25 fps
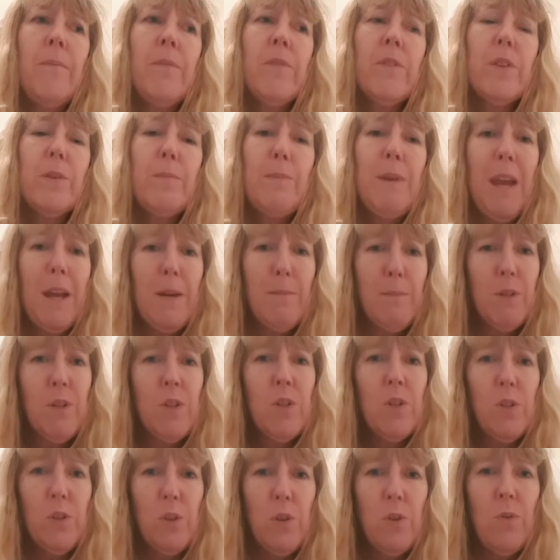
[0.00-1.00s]
to be able to
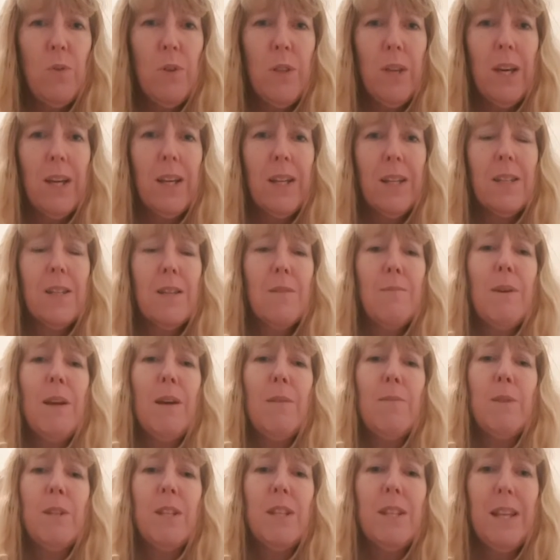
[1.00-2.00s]
do that, to be
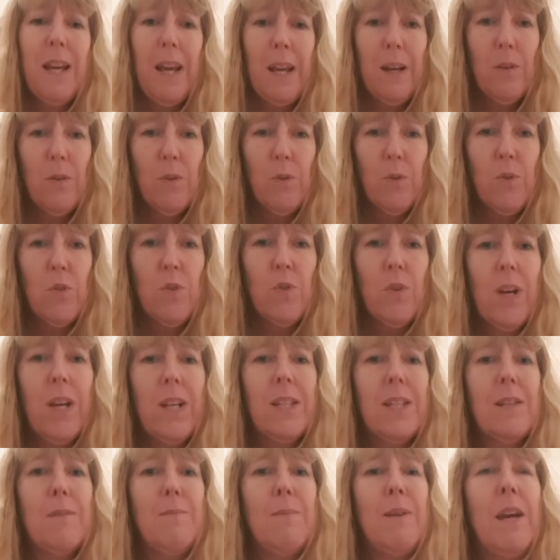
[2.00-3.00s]
able to tackle
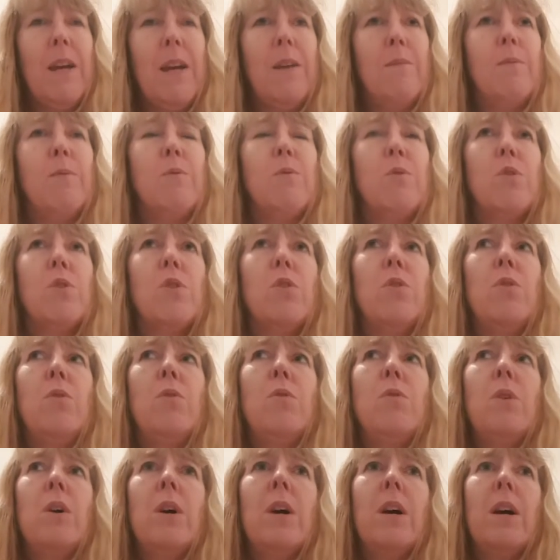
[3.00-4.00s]
stress, to be able
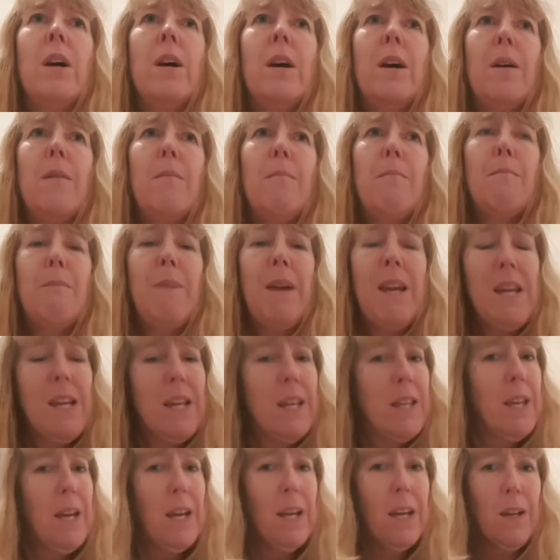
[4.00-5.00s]
to make
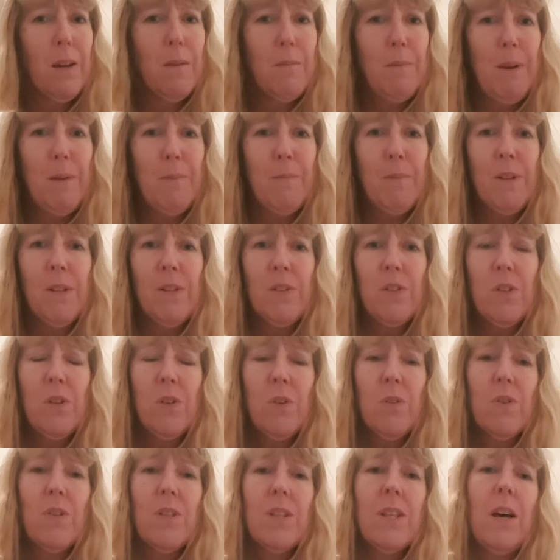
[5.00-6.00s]
that commitment to
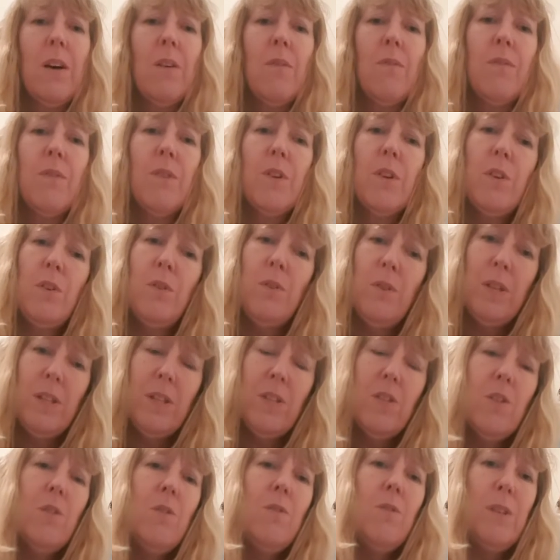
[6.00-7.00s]
yourself that you
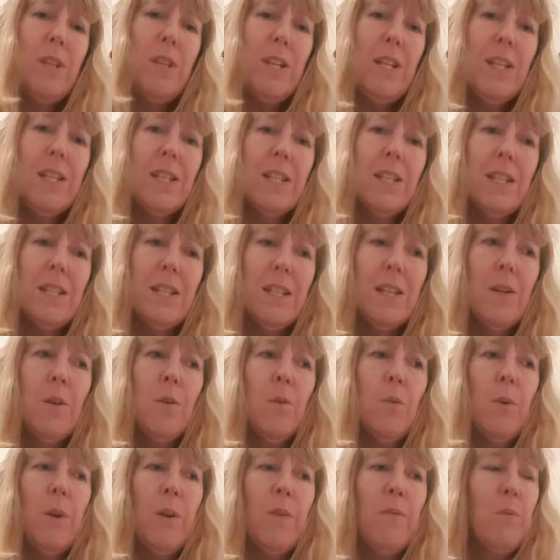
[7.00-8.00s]
do need to deal
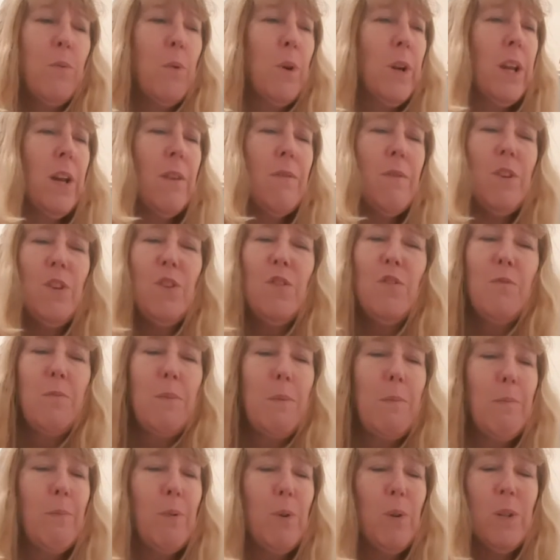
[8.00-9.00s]
with whatever you've
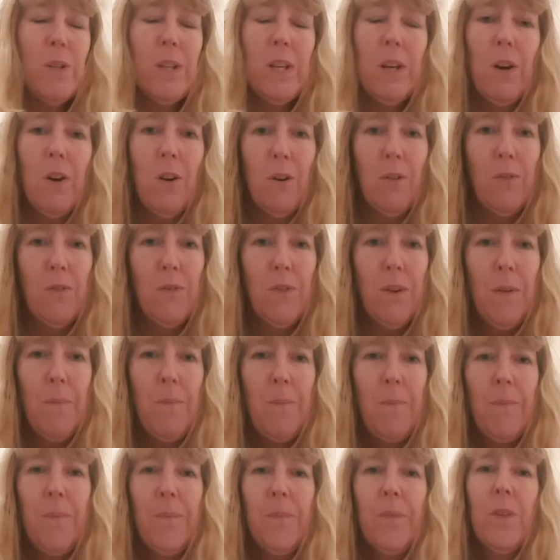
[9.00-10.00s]
been putting off,
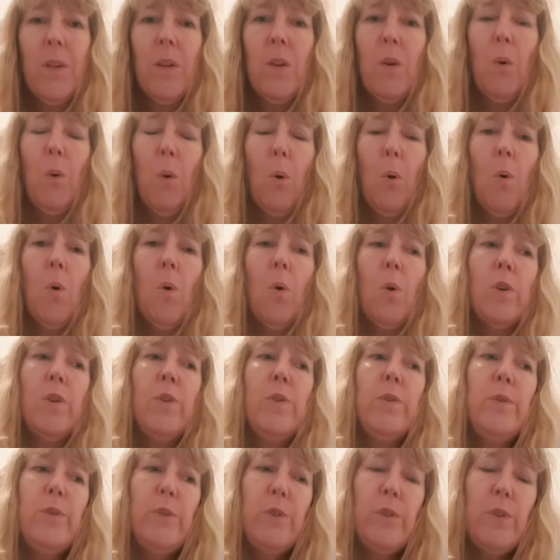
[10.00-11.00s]
or
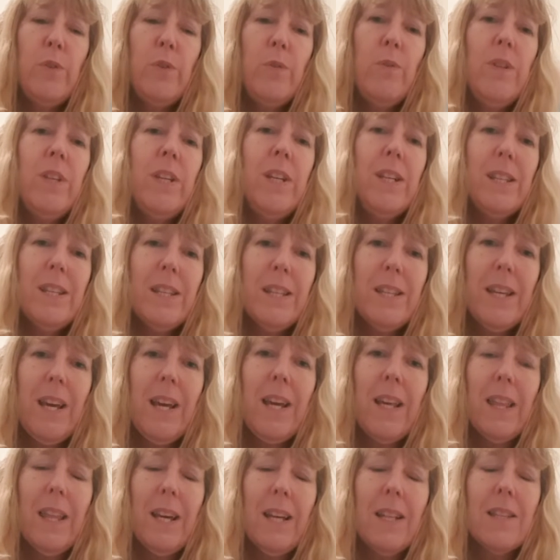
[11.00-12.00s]
you do need to
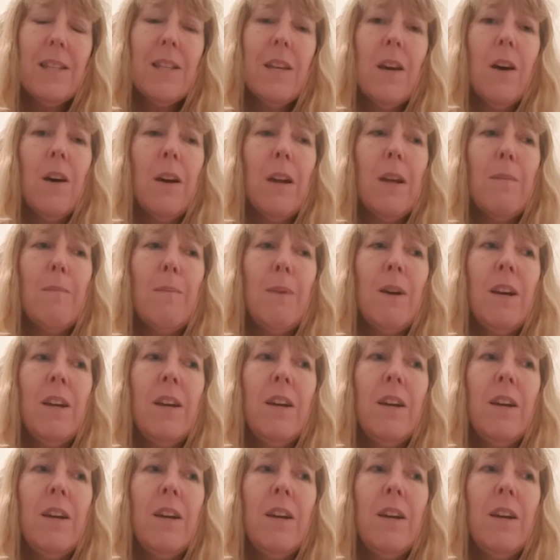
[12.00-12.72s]
take that time